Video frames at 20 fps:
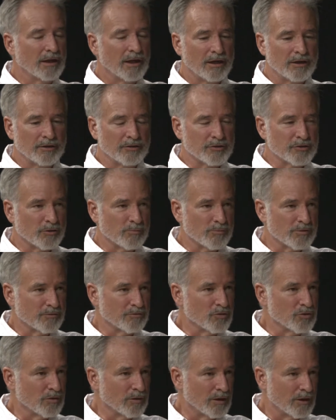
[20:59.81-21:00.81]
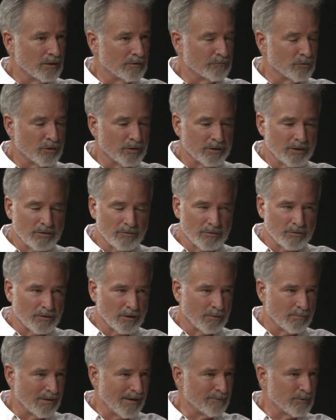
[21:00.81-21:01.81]
in terms of either
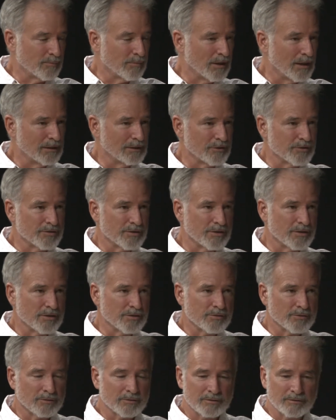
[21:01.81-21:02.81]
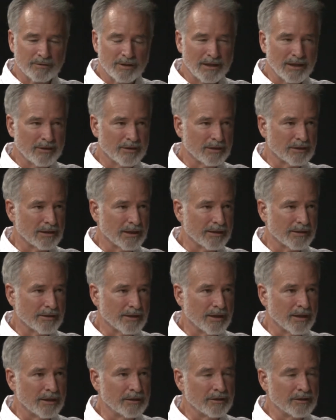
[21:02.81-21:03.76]
Obama policies or anything like that.